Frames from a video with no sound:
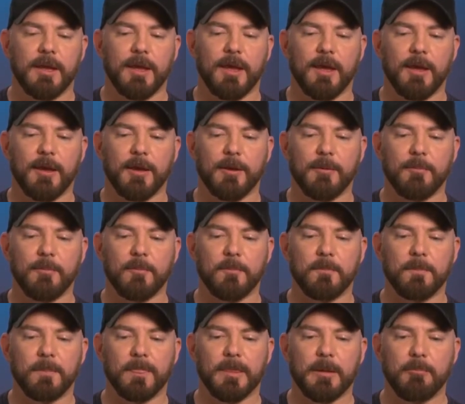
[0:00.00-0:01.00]

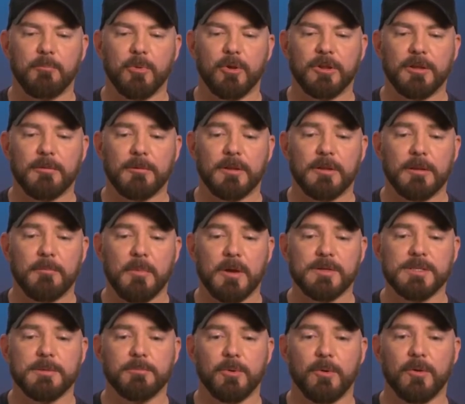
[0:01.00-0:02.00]
But the
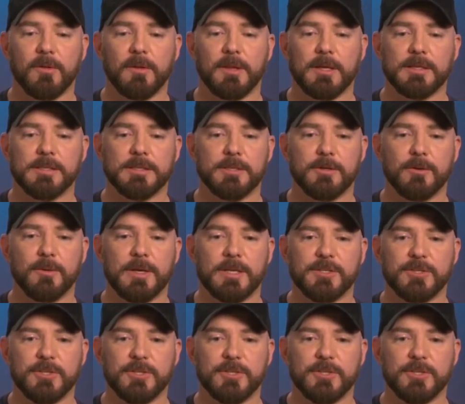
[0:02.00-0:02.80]
most important thing to do is